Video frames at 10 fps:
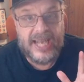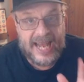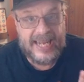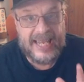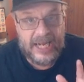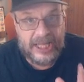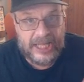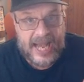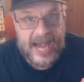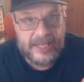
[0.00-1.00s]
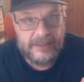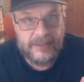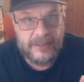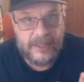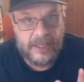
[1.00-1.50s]
to get a lot
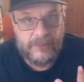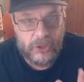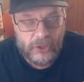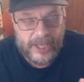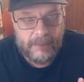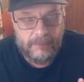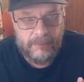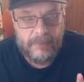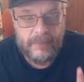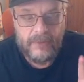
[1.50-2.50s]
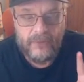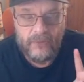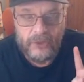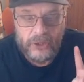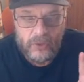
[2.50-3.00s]
if you trade him.
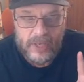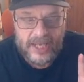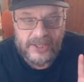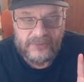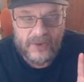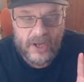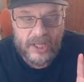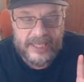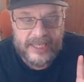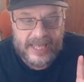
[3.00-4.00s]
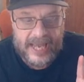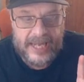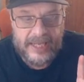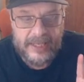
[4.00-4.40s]
Two guys fall into that